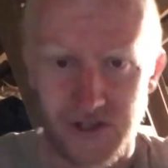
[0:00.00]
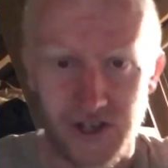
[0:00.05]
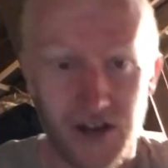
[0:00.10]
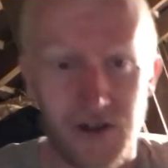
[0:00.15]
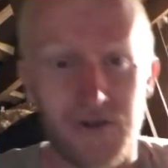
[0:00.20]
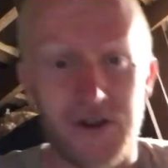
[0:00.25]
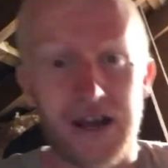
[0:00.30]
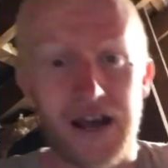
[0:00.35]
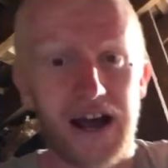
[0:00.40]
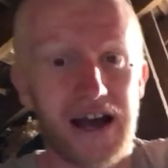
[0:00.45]
I
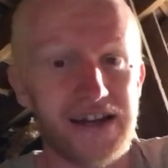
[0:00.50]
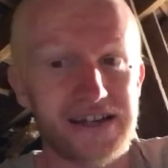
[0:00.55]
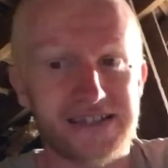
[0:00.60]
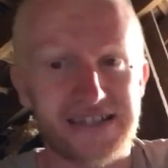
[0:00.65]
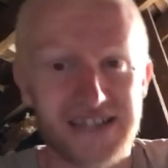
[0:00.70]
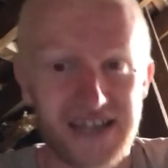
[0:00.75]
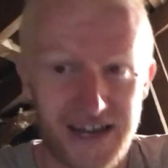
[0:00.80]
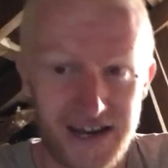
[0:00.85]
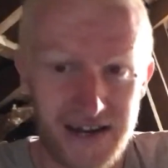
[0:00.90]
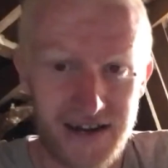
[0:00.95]
only had
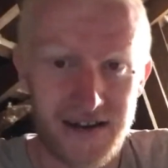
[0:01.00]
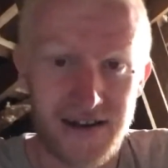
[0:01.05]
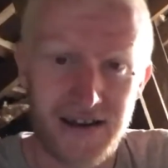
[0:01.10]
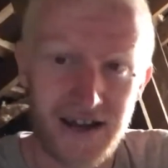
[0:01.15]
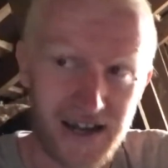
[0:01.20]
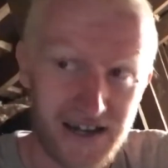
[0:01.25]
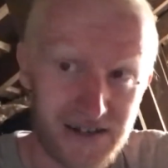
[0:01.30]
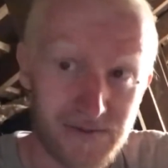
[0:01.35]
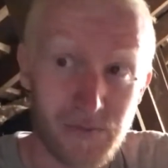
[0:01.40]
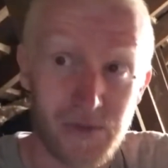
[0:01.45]
10
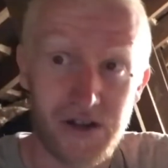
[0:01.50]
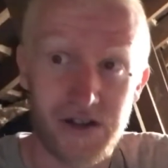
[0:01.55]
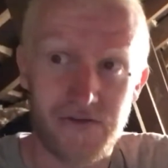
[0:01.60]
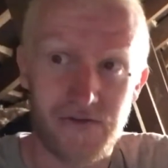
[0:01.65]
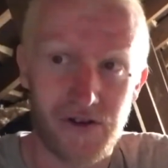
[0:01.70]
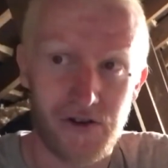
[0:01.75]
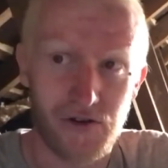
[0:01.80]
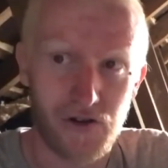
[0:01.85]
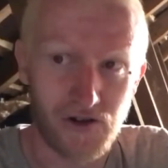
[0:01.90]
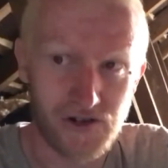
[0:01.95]
and believe
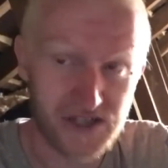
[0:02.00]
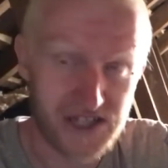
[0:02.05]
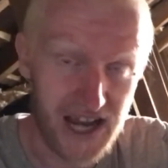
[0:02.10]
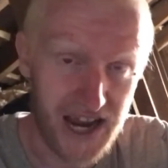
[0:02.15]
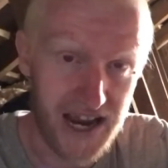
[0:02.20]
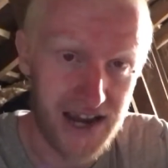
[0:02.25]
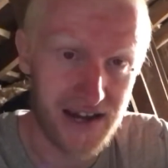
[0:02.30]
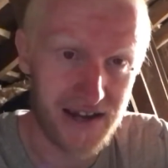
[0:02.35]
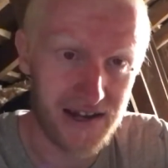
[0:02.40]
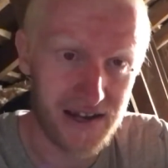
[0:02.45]
it or not
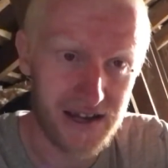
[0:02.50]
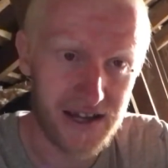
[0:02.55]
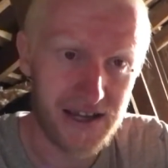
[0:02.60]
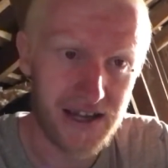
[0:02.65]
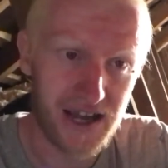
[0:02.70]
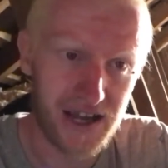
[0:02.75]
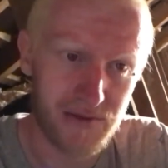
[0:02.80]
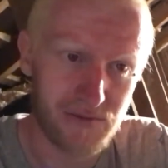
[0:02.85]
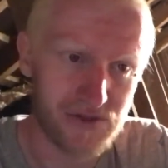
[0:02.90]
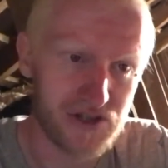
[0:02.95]
10
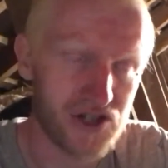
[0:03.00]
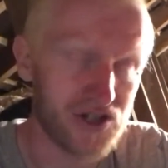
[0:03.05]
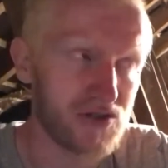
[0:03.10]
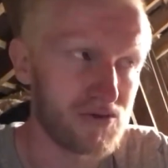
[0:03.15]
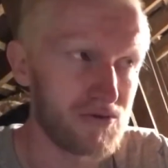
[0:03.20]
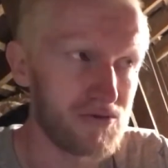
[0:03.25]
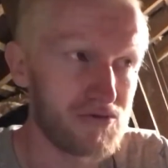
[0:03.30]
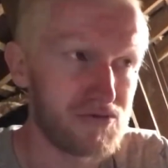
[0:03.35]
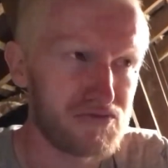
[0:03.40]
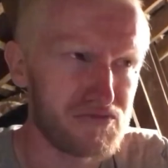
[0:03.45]
came to
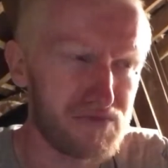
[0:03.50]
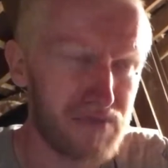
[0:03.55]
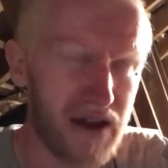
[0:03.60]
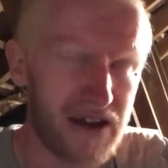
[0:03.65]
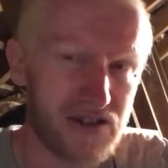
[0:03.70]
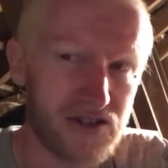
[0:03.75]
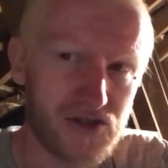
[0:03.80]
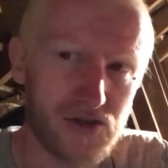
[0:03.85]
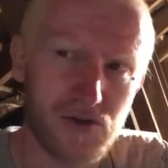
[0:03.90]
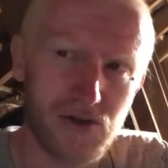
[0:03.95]

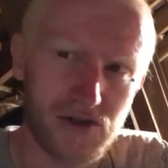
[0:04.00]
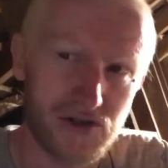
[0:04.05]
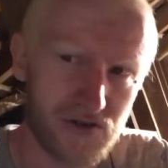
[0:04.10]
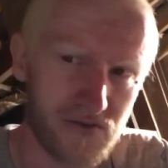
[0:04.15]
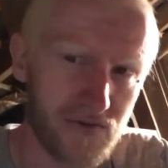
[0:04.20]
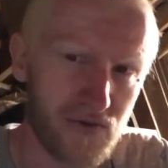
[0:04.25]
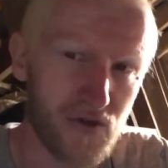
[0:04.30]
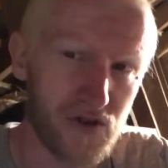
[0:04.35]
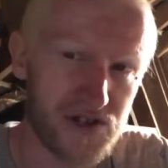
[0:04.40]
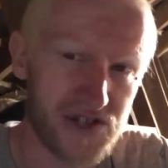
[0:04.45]
about
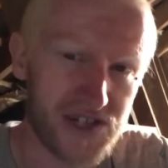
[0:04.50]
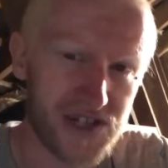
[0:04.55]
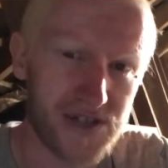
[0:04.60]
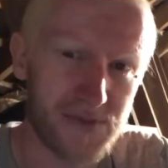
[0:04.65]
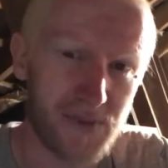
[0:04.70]
246